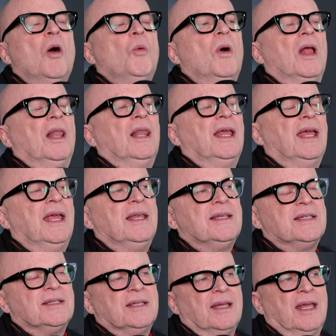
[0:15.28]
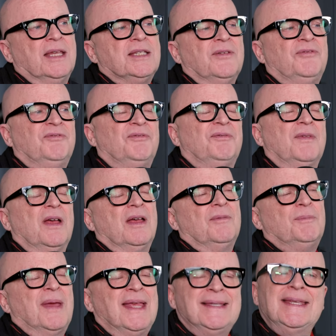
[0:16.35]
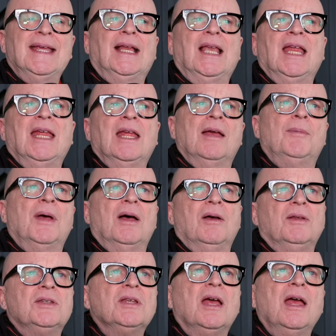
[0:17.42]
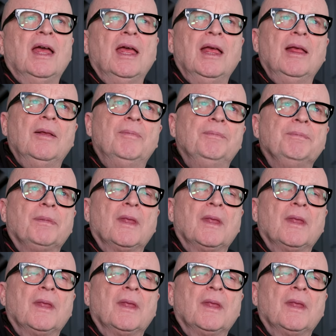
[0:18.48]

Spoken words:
Well, it's basically about a